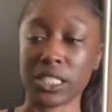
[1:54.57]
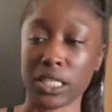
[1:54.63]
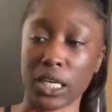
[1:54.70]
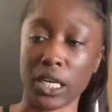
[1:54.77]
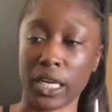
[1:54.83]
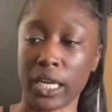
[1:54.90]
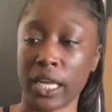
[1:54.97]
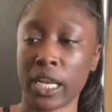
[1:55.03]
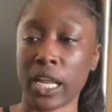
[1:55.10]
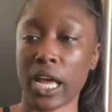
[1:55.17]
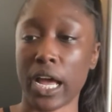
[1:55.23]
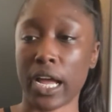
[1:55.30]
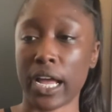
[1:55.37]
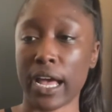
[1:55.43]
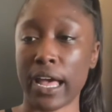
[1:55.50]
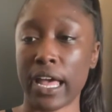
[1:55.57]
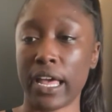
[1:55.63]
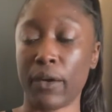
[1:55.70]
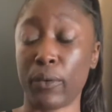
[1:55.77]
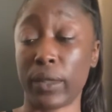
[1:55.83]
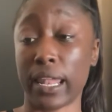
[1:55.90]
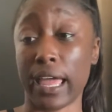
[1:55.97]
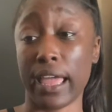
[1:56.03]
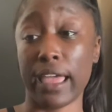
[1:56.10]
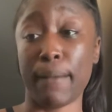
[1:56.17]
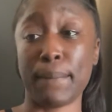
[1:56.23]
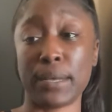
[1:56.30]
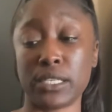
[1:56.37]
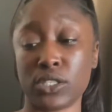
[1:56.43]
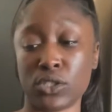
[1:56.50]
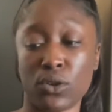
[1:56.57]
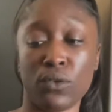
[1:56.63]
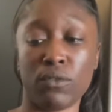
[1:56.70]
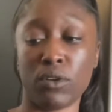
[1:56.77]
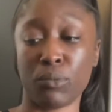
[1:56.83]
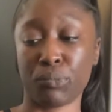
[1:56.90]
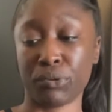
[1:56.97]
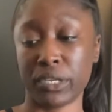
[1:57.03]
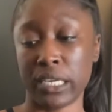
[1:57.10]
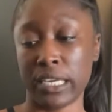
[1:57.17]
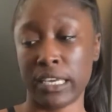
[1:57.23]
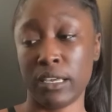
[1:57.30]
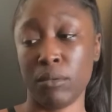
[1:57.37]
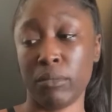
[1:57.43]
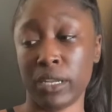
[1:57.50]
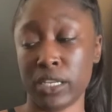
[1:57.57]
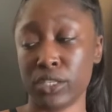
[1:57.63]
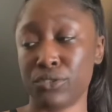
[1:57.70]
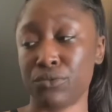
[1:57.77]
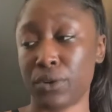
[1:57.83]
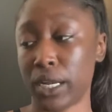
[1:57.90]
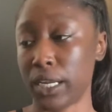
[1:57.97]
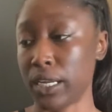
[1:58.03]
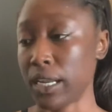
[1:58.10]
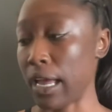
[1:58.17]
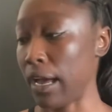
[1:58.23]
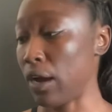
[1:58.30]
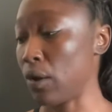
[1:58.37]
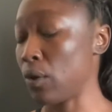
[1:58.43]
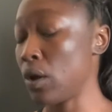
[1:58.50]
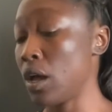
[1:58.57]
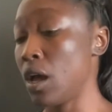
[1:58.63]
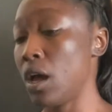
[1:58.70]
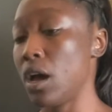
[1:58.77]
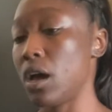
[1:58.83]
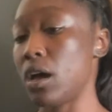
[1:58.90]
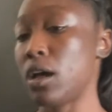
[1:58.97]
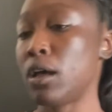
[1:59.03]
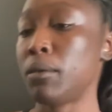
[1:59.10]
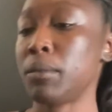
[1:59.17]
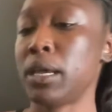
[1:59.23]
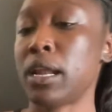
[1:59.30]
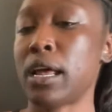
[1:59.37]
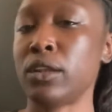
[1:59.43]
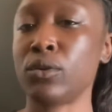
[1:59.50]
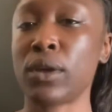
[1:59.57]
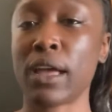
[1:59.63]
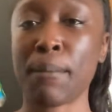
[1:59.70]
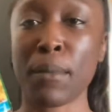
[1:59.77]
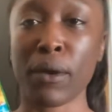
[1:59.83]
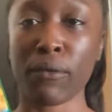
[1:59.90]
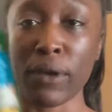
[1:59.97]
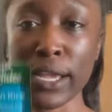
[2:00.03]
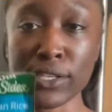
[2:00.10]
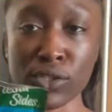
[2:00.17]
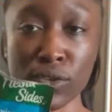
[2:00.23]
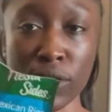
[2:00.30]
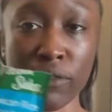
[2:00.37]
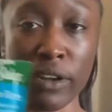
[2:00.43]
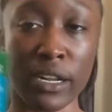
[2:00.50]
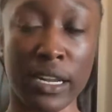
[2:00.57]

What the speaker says: done. I had my stove on preheat, but it's ready now. And I do have my rice on right